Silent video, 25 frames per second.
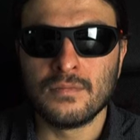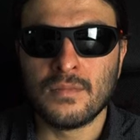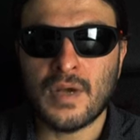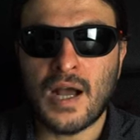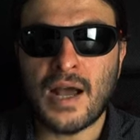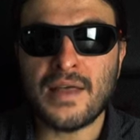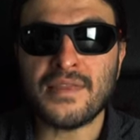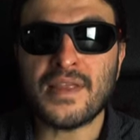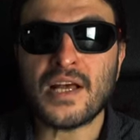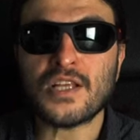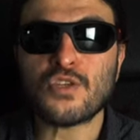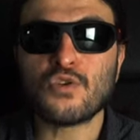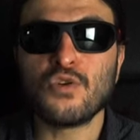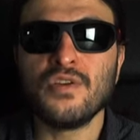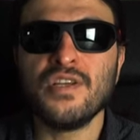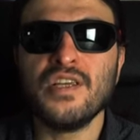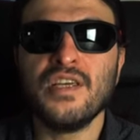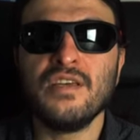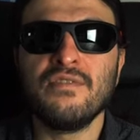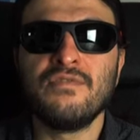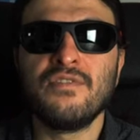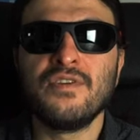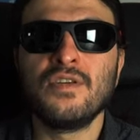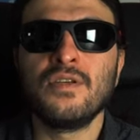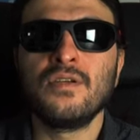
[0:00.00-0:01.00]
And that's on
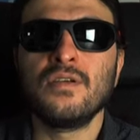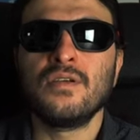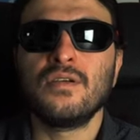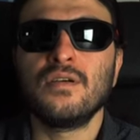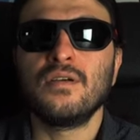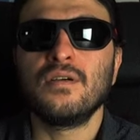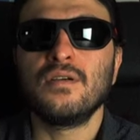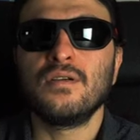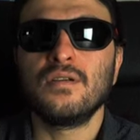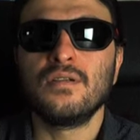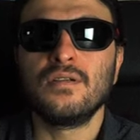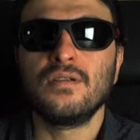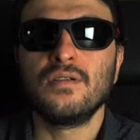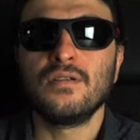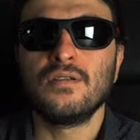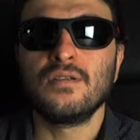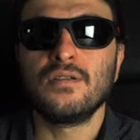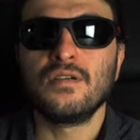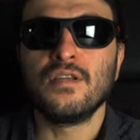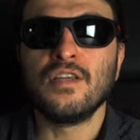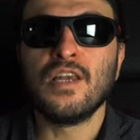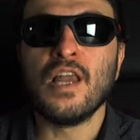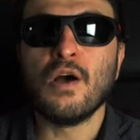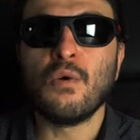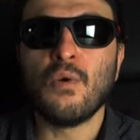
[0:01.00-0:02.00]
even
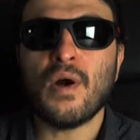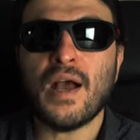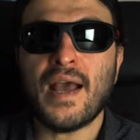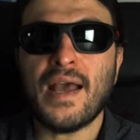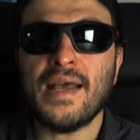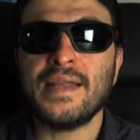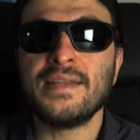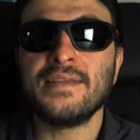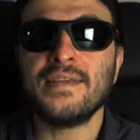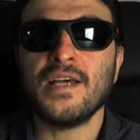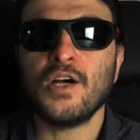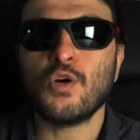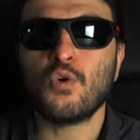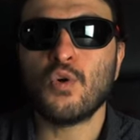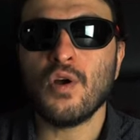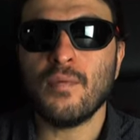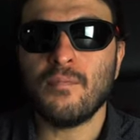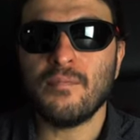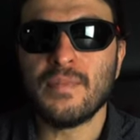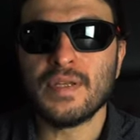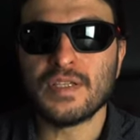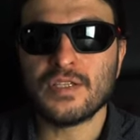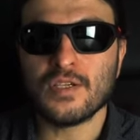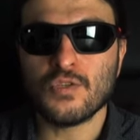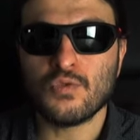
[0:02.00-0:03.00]
lower end
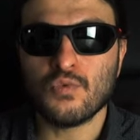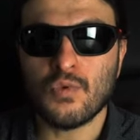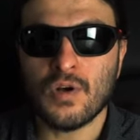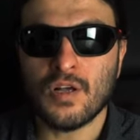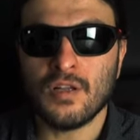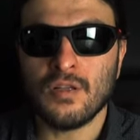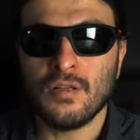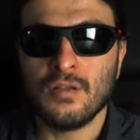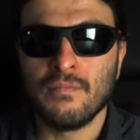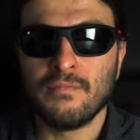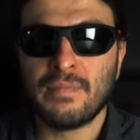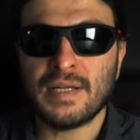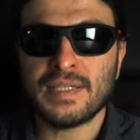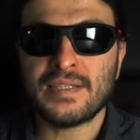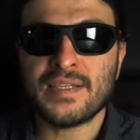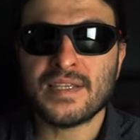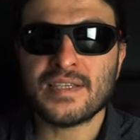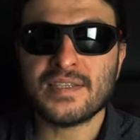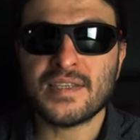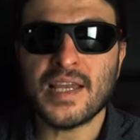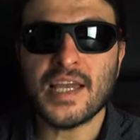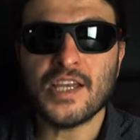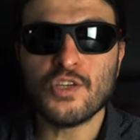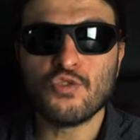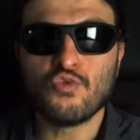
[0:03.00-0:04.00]
equipment as well. But the
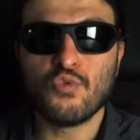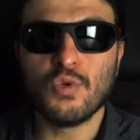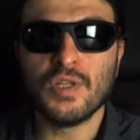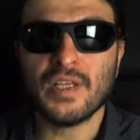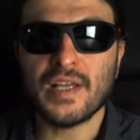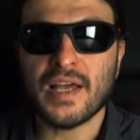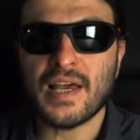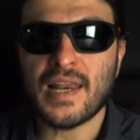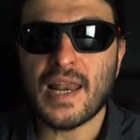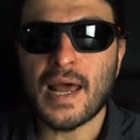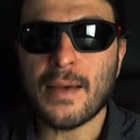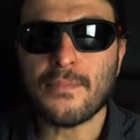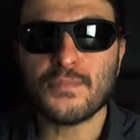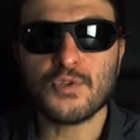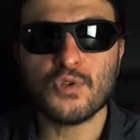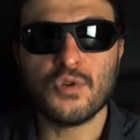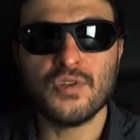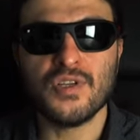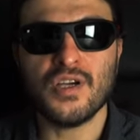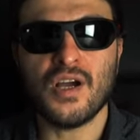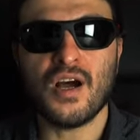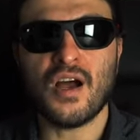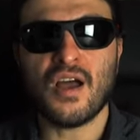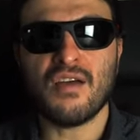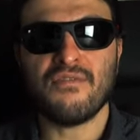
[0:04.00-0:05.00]
stage will collapse on
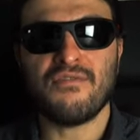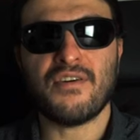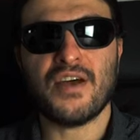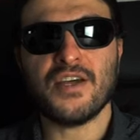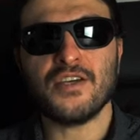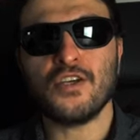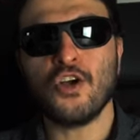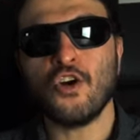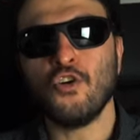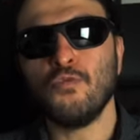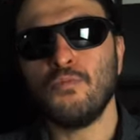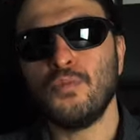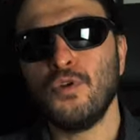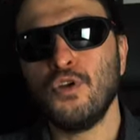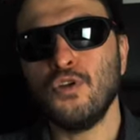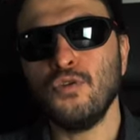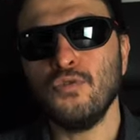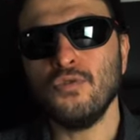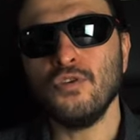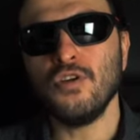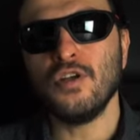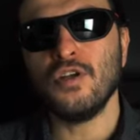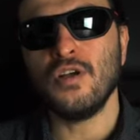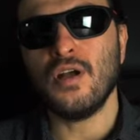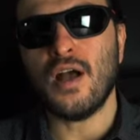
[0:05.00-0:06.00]
the IFI Go
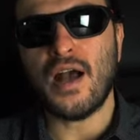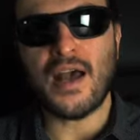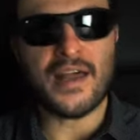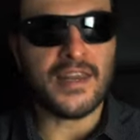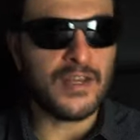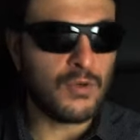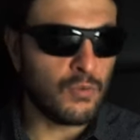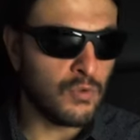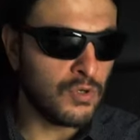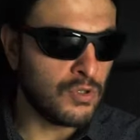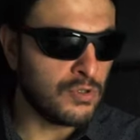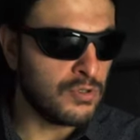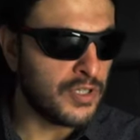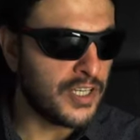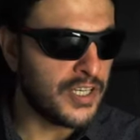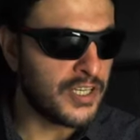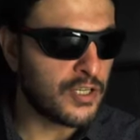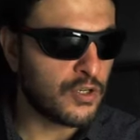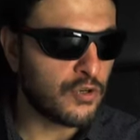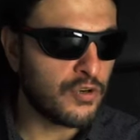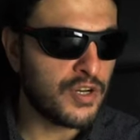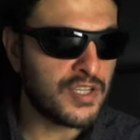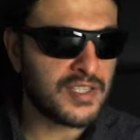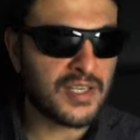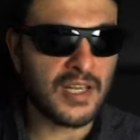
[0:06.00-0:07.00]
Blue, and it will
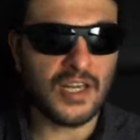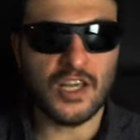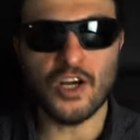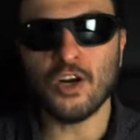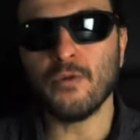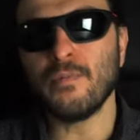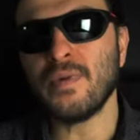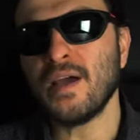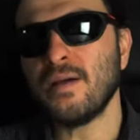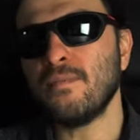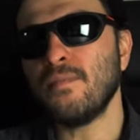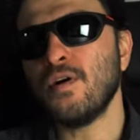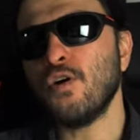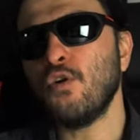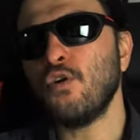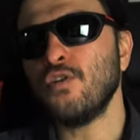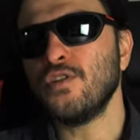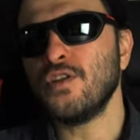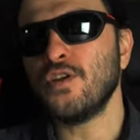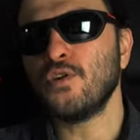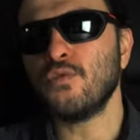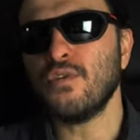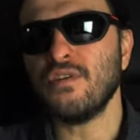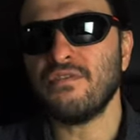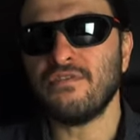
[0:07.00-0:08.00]
increase a little bit more on
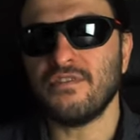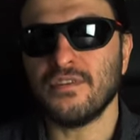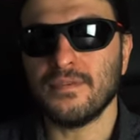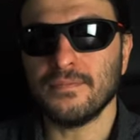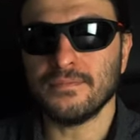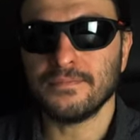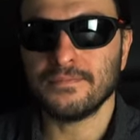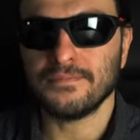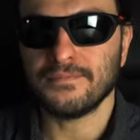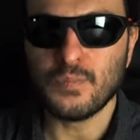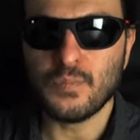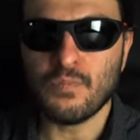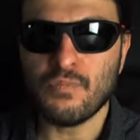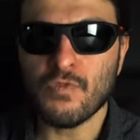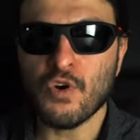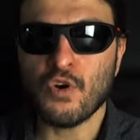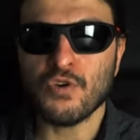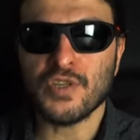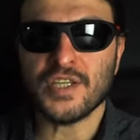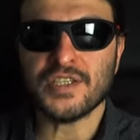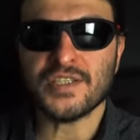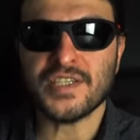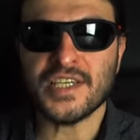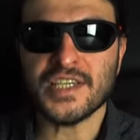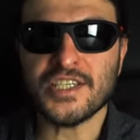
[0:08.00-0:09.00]
the Griffin. On
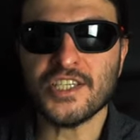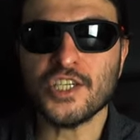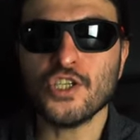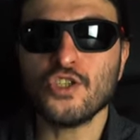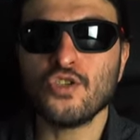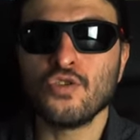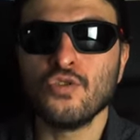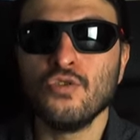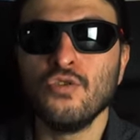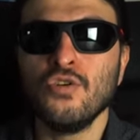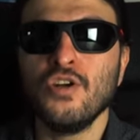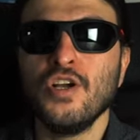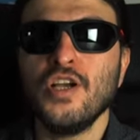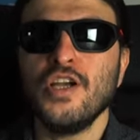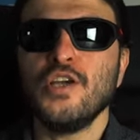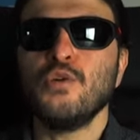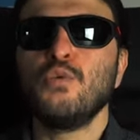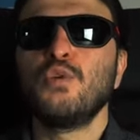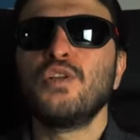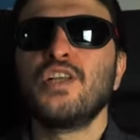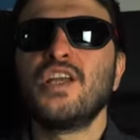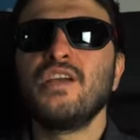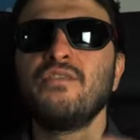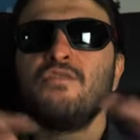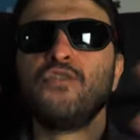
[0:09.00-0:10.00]
the TT2, it
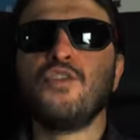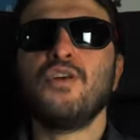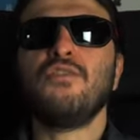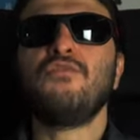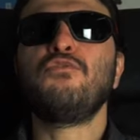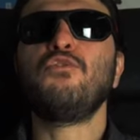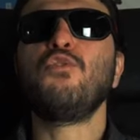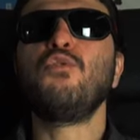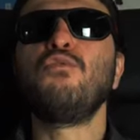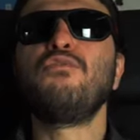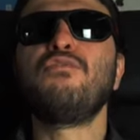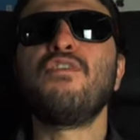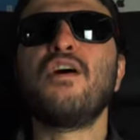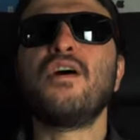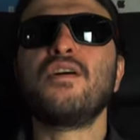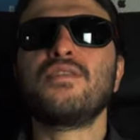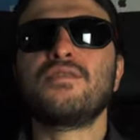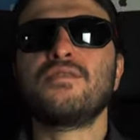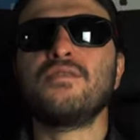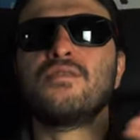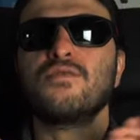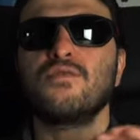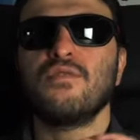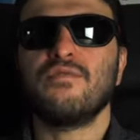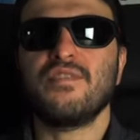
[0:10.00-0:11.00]
will give you the full
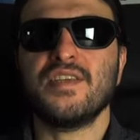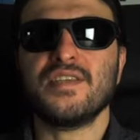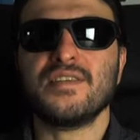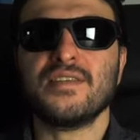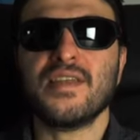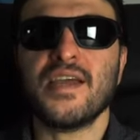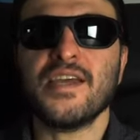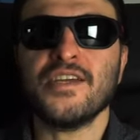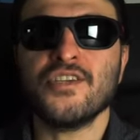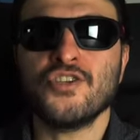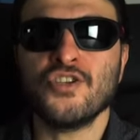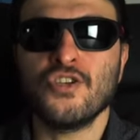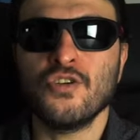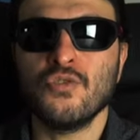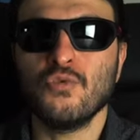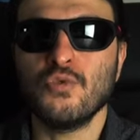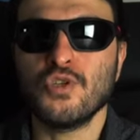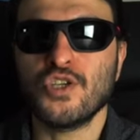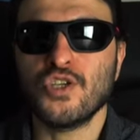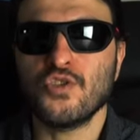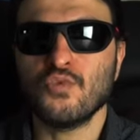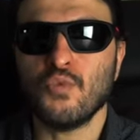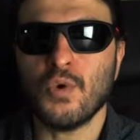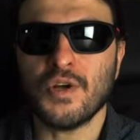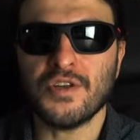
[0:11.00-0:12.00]
vastness of the stage,
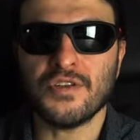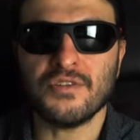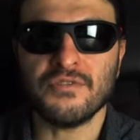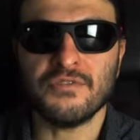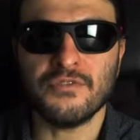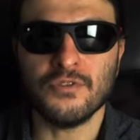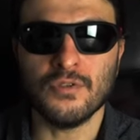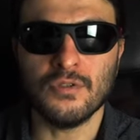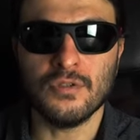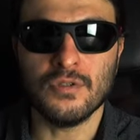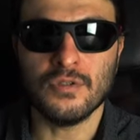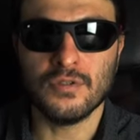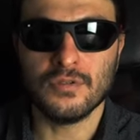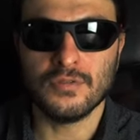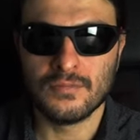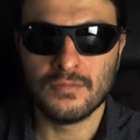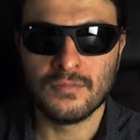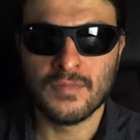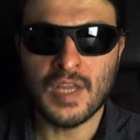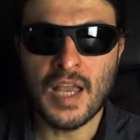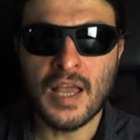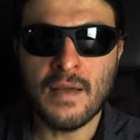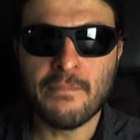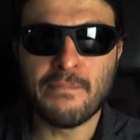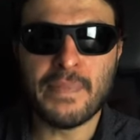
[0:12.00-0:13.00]
which is wonderful.
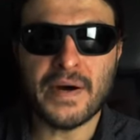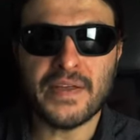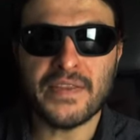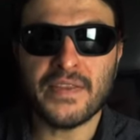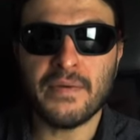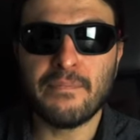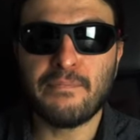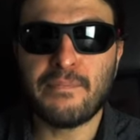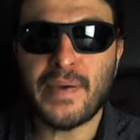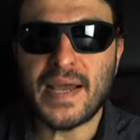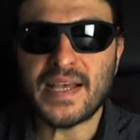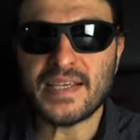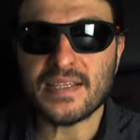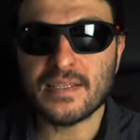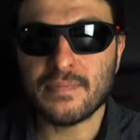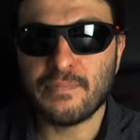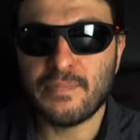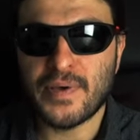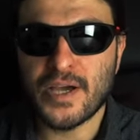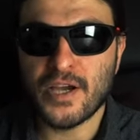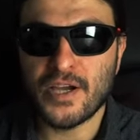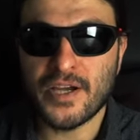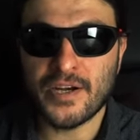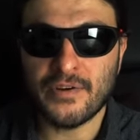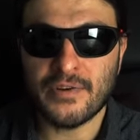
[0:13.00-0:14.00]
But the best
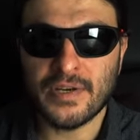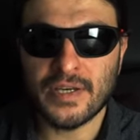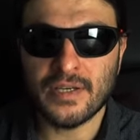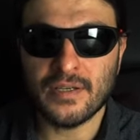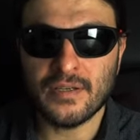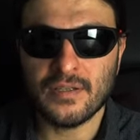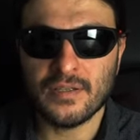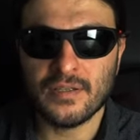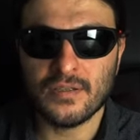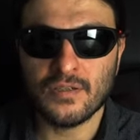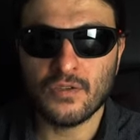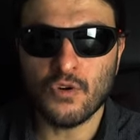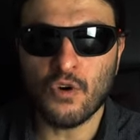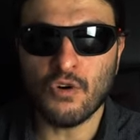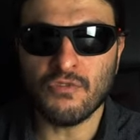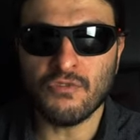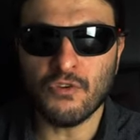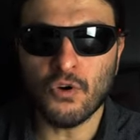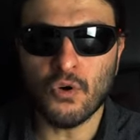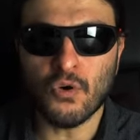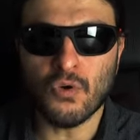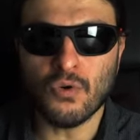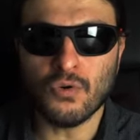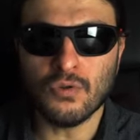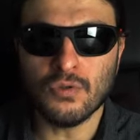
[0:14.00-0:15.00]
pairing of
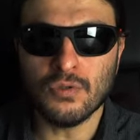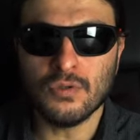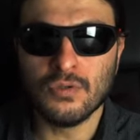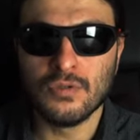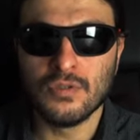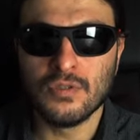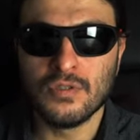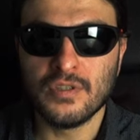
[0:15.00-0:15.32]
all,